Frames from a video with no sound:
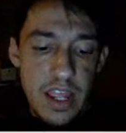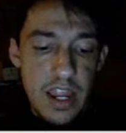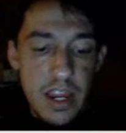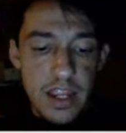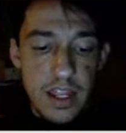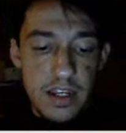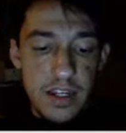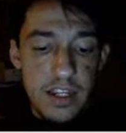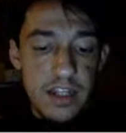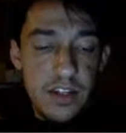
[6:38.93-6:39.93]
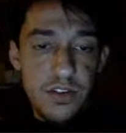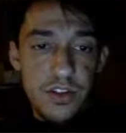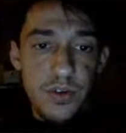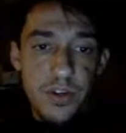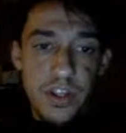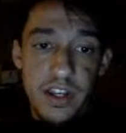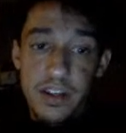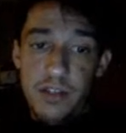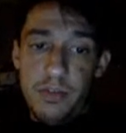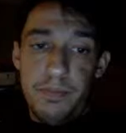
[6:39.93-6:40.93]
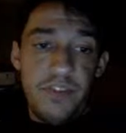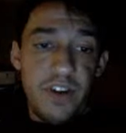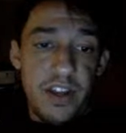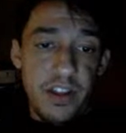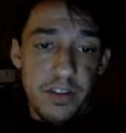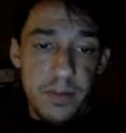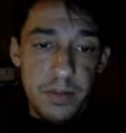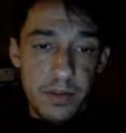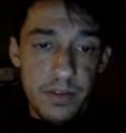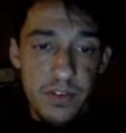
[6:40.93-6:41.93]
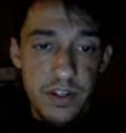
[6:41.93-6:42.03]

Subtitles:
and can kill you. Can kill very healthy people.